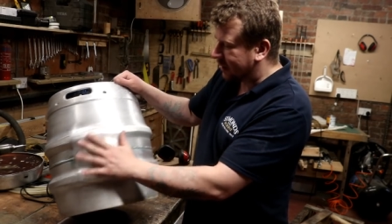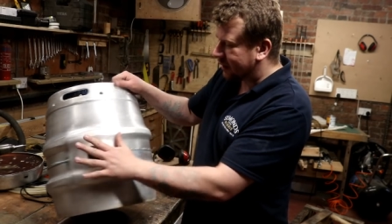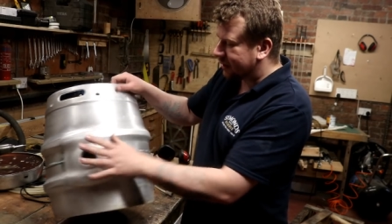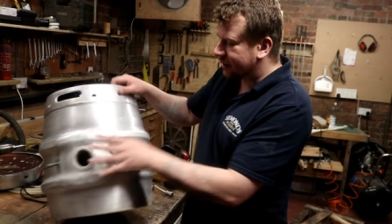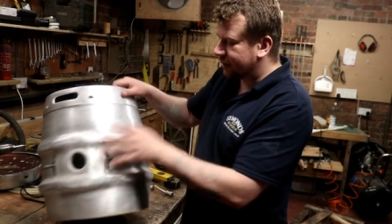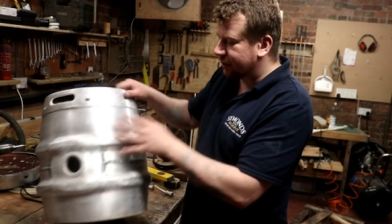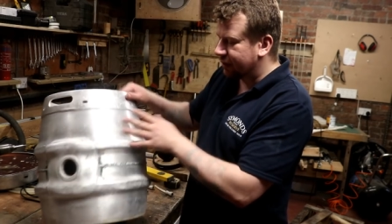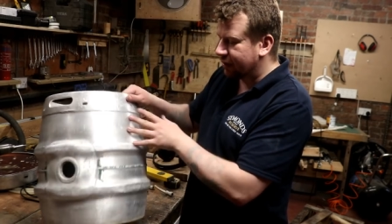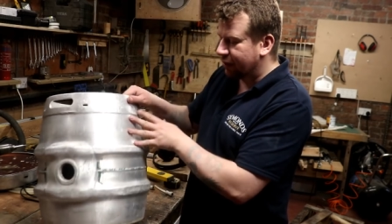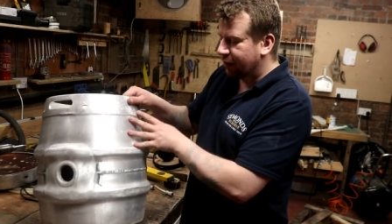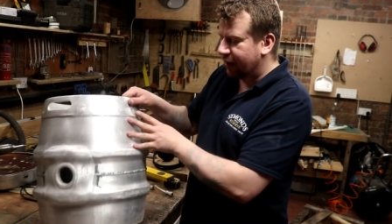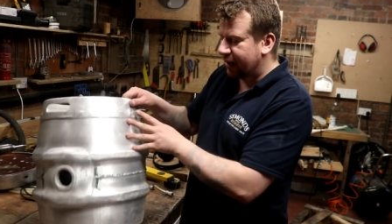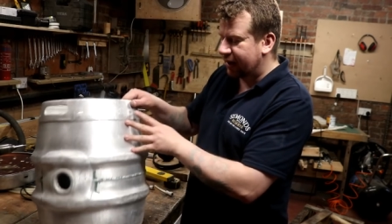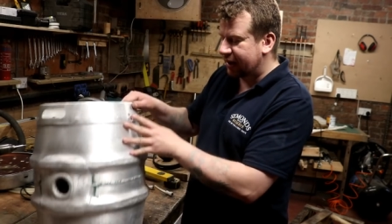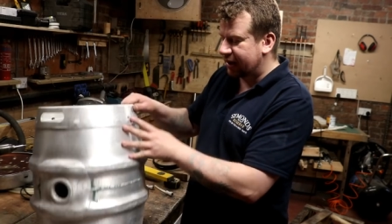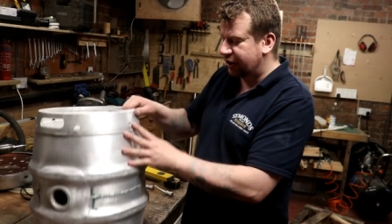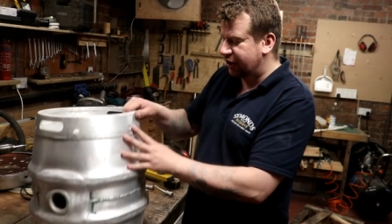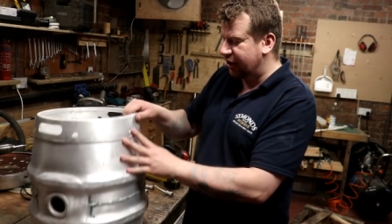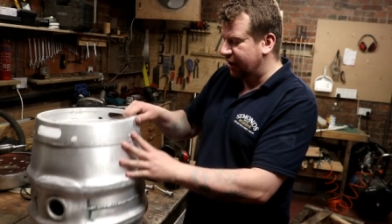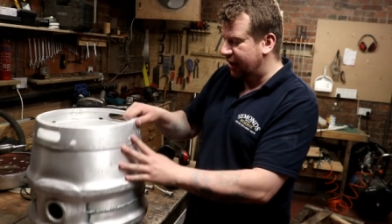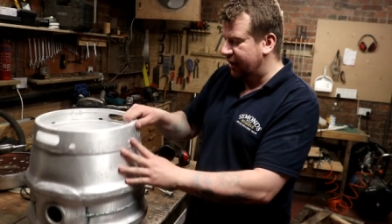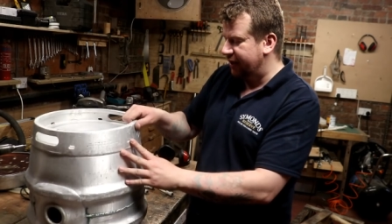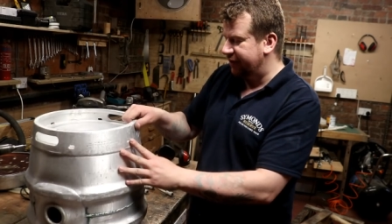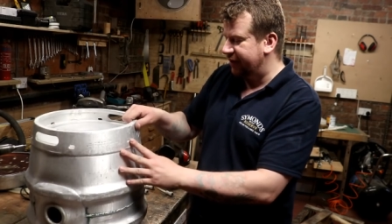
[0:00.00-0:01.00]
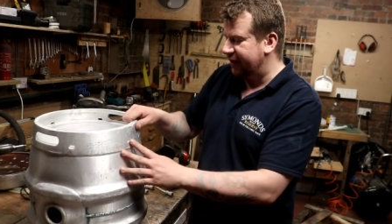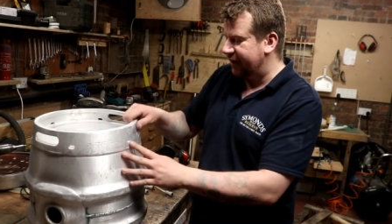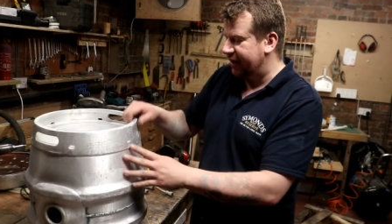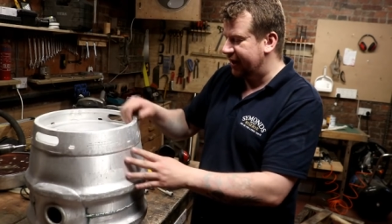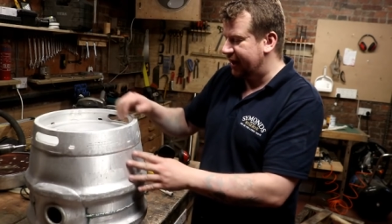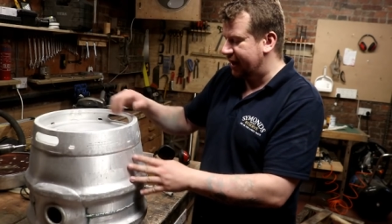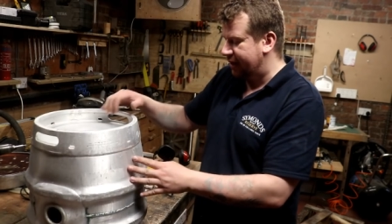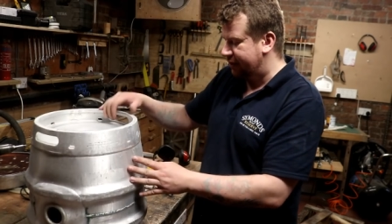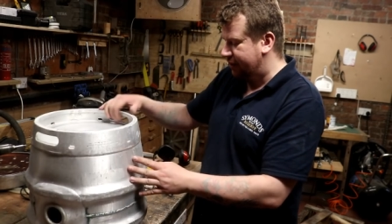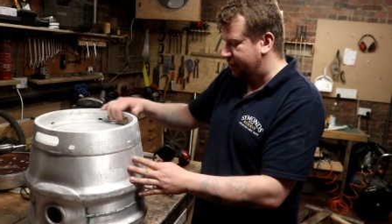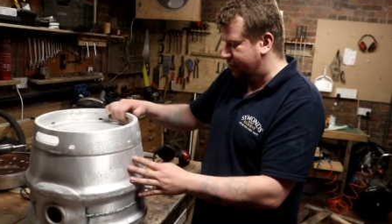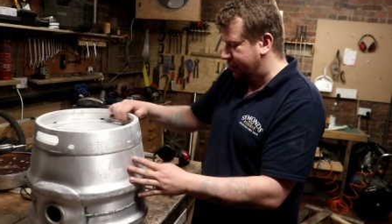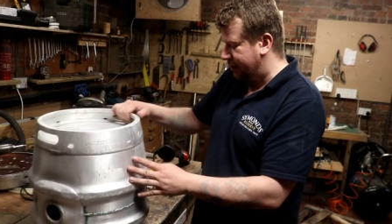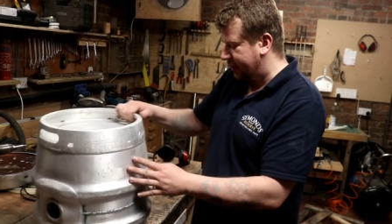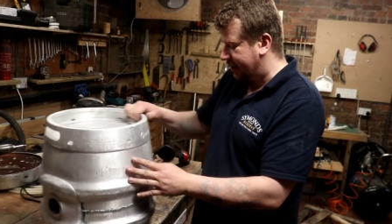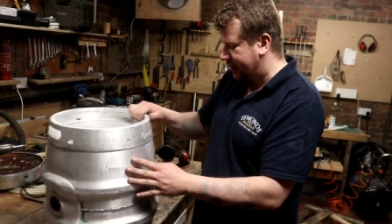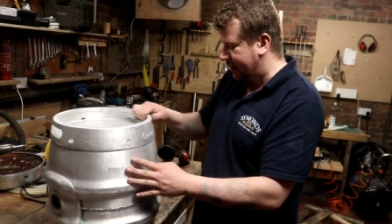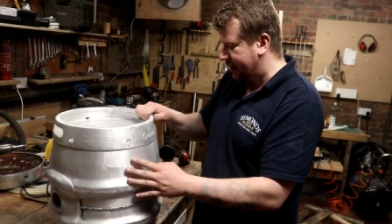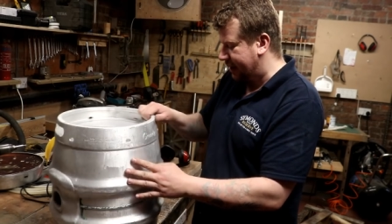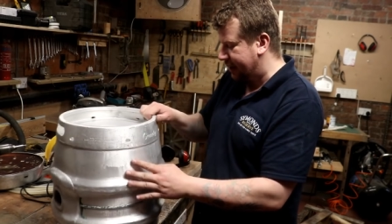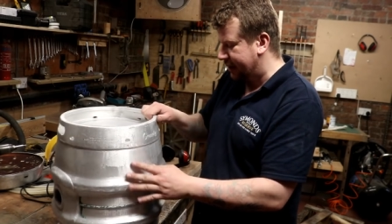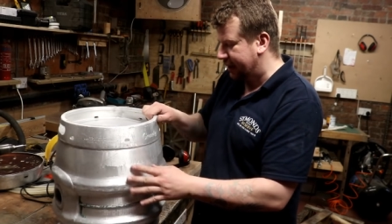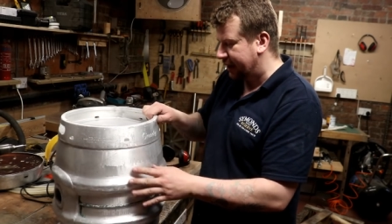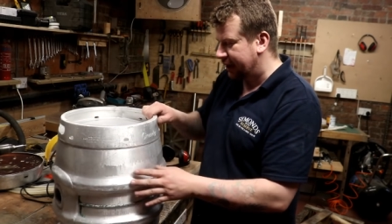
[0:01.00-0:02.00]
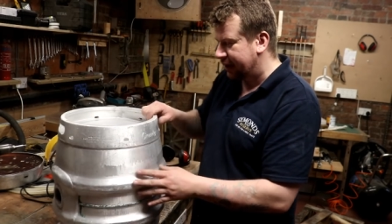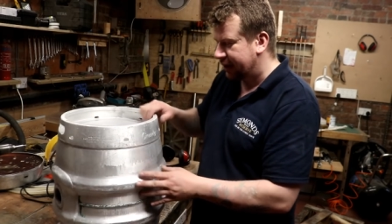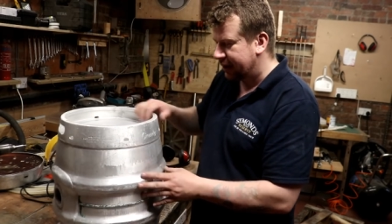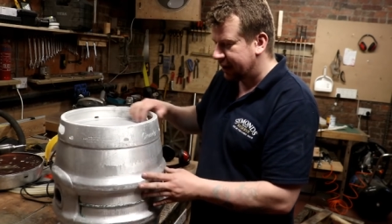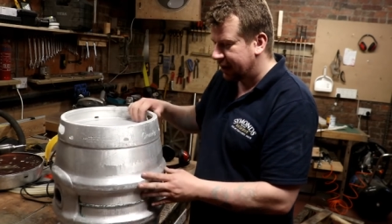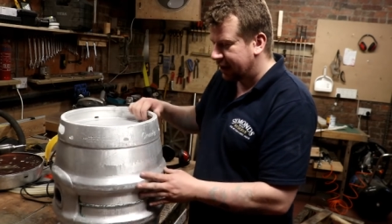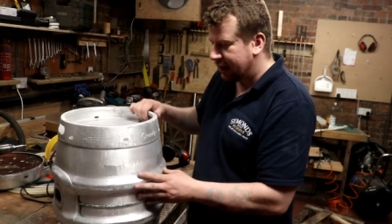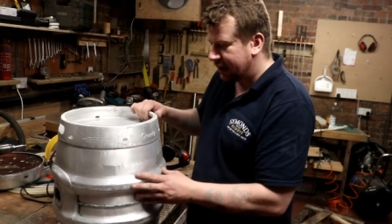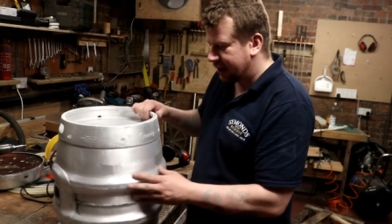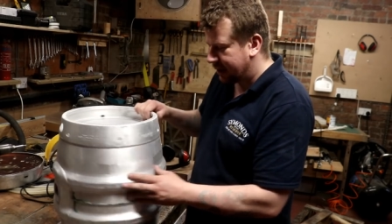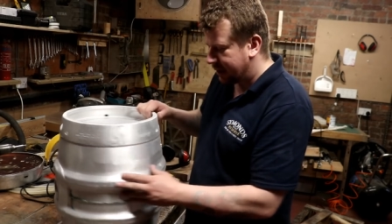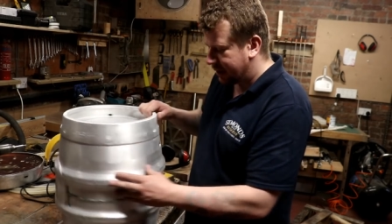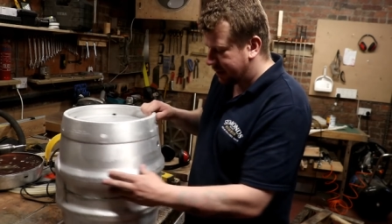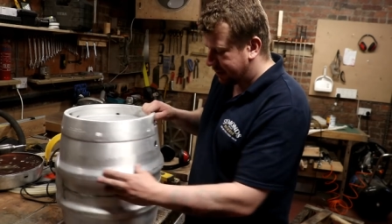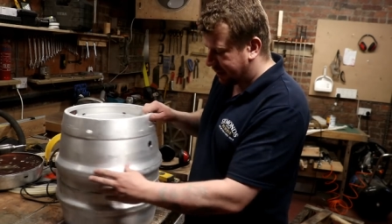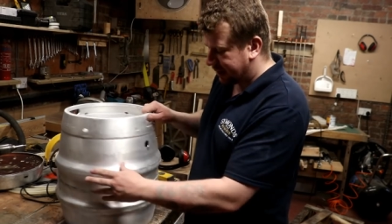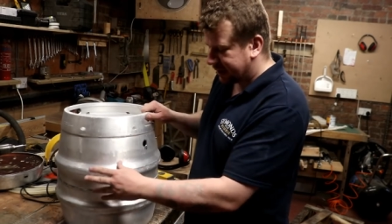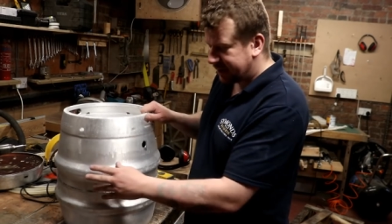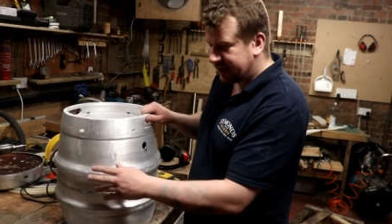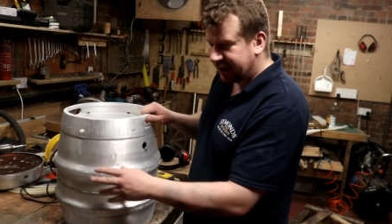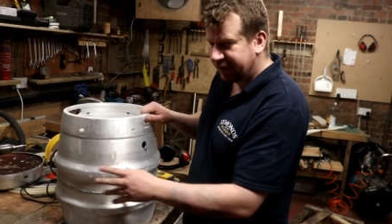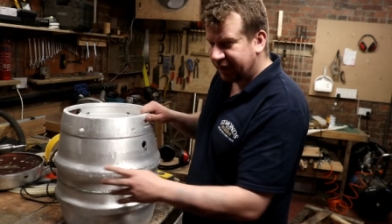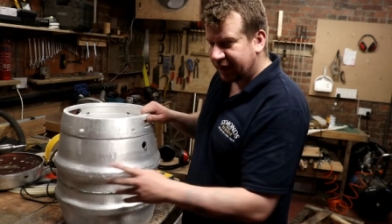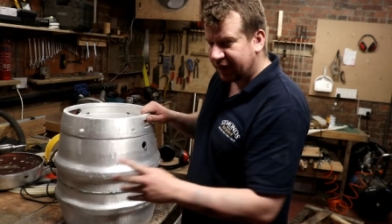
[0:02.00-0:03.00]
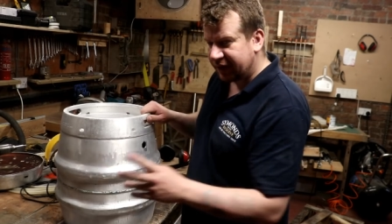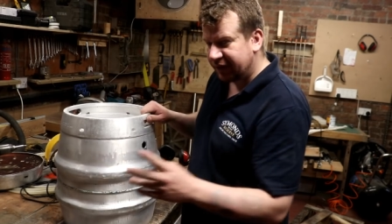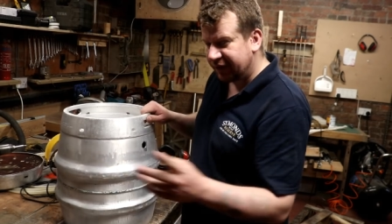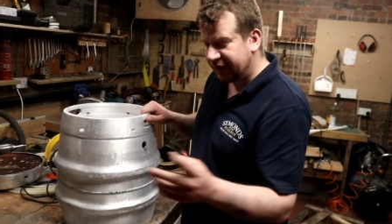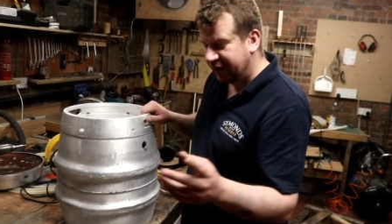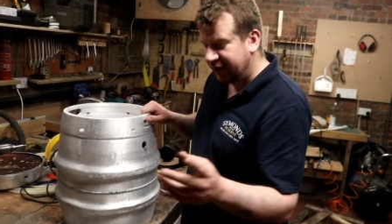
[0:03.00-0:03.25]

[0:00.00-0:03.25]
So we'll whack a shive in there when we can. I'll see if I can